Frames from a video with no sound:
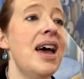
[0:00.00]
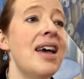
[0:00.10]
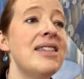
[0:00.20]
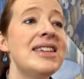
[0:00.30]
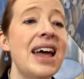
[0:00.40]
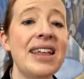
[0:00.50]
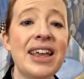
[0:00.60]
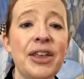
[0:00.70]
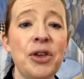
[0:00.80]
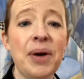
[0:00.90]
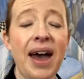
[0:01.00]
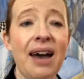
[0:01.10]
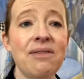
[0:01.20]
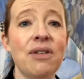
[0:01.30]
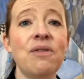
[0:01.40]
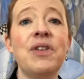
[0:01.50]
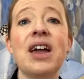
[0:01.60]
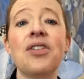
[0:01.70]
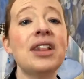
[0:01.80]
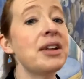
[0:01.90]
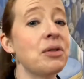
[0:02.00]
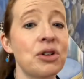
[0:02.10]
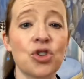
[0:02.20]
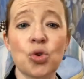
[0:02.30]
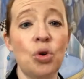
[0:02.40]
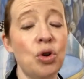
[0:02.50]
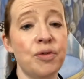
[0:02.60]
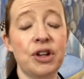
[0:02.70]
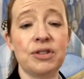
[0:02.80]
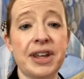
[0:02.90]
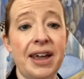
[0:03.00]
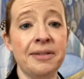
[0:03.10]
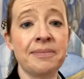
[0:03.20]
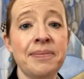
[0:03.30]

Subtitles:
As a delegate, you have very little control over your day,